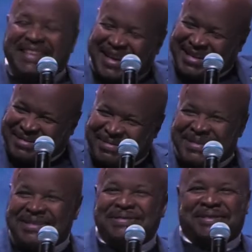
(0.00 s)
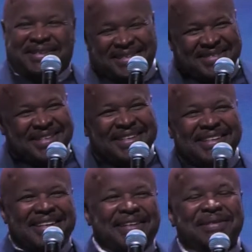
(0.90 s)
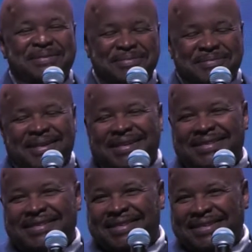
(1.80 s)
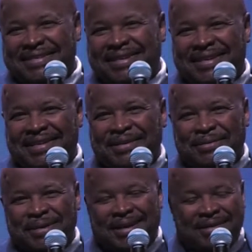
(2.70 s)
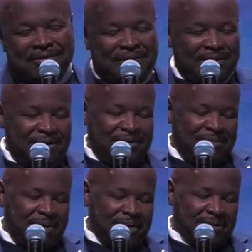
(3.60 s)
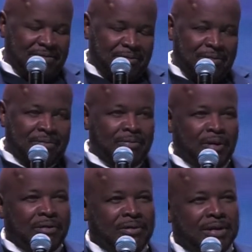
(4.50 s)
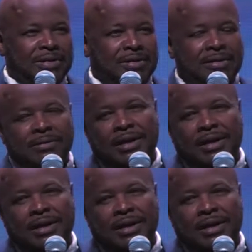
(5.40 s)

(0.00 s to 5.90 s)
That's what it's for. But, you know, we have a very positive working relationship with